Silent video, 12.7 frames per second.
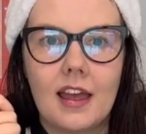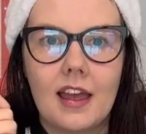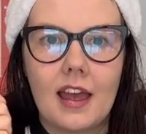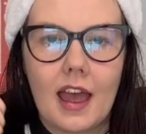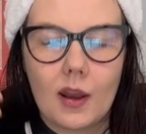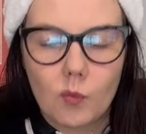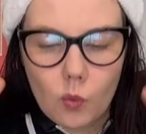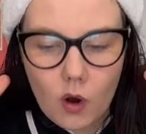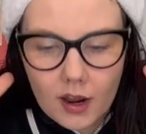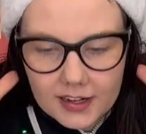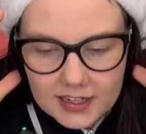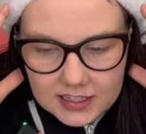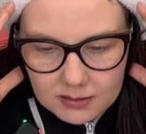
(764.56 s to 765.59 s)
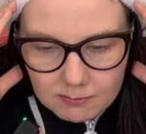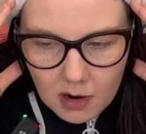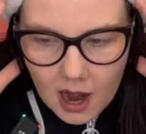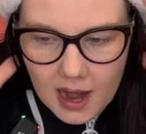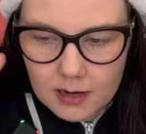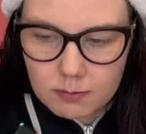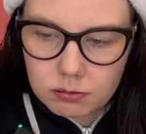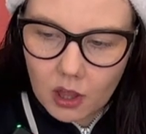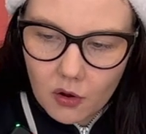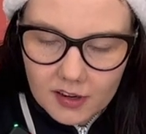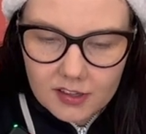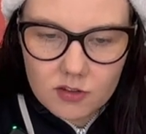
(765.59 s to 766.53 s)
And what is
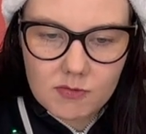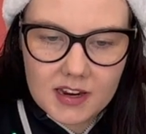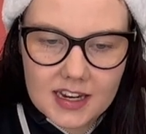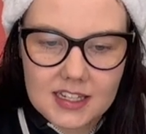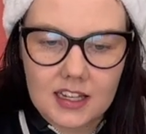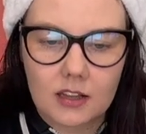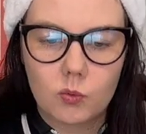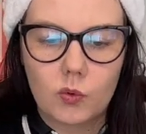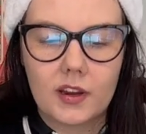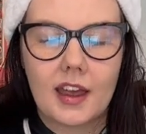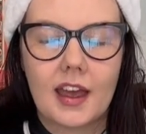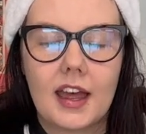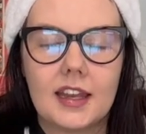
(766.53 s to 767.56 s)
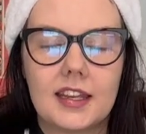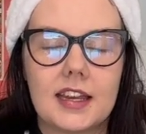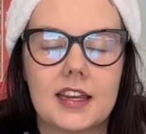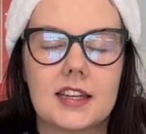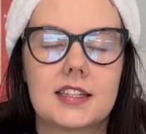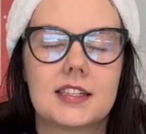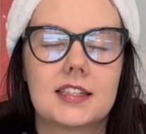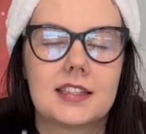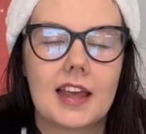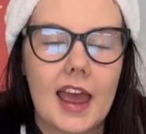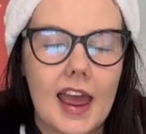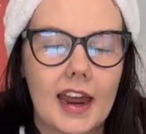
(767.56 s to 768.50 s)
mind-blowing to me is that we had
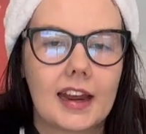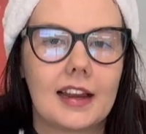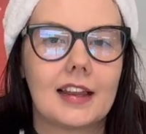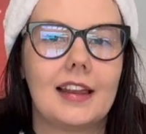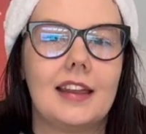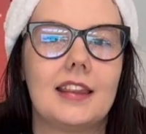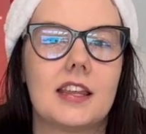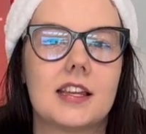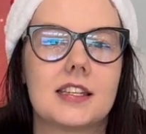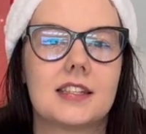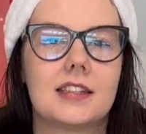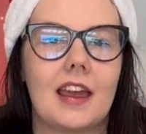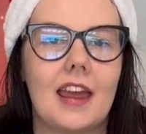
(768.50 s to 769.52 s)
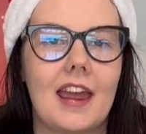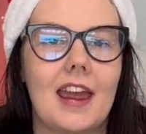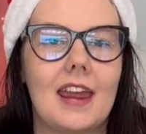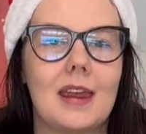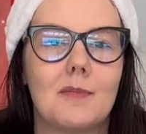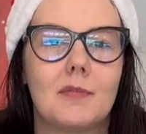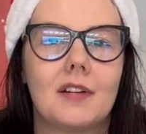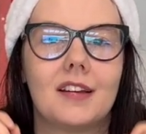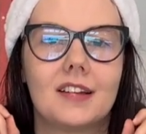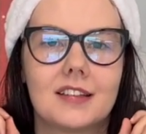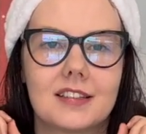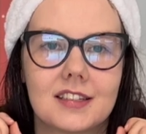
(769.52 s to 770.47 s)
exactly the same
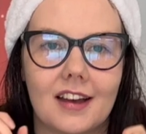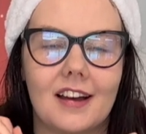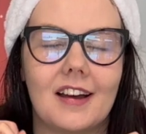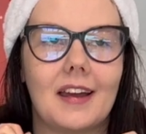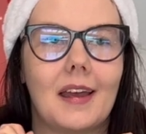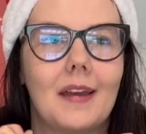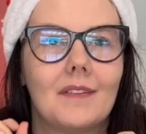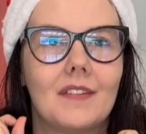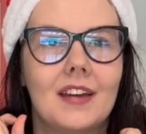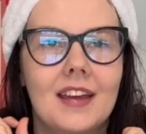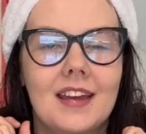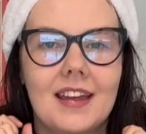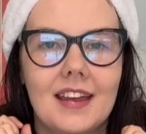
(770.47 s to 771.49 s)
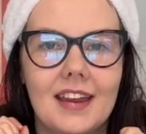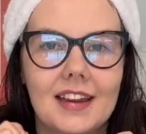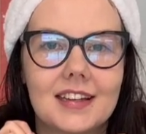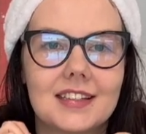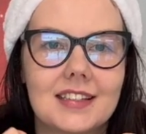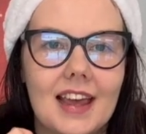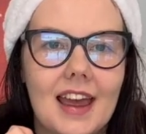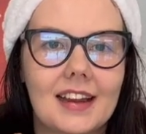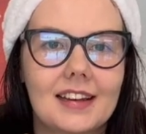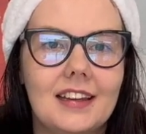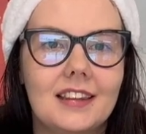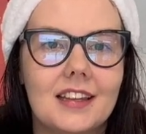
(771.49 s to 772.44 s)
time.
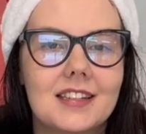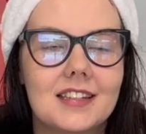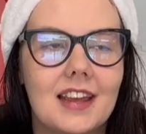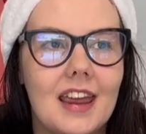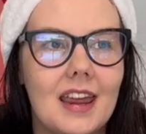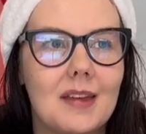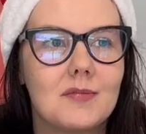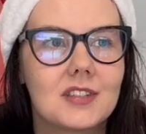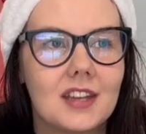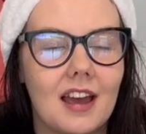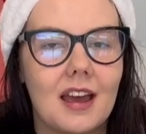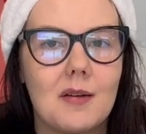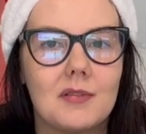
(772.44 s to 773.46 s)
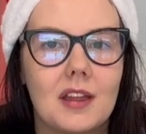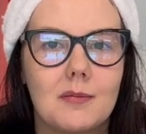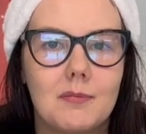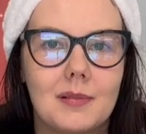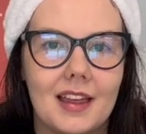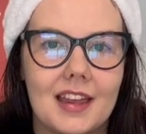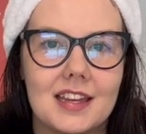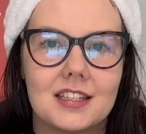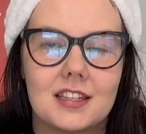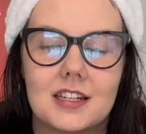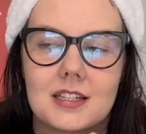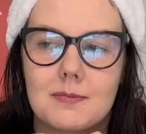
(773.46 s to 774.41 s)
Exactly the same time that placed
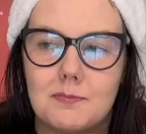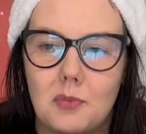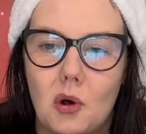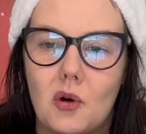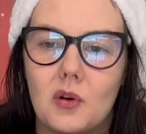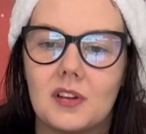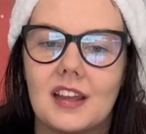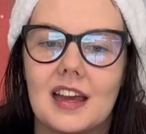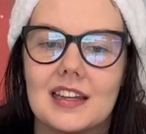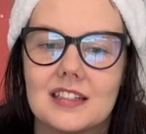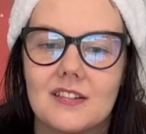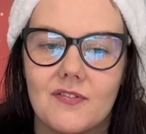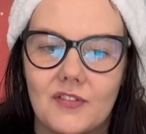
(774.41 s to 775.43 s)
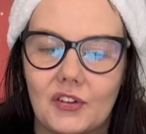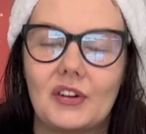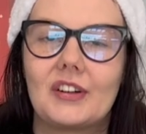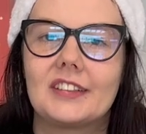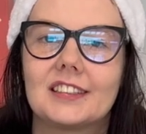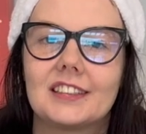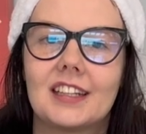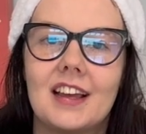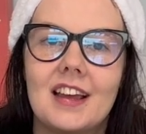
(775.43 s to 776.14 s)
us both as first.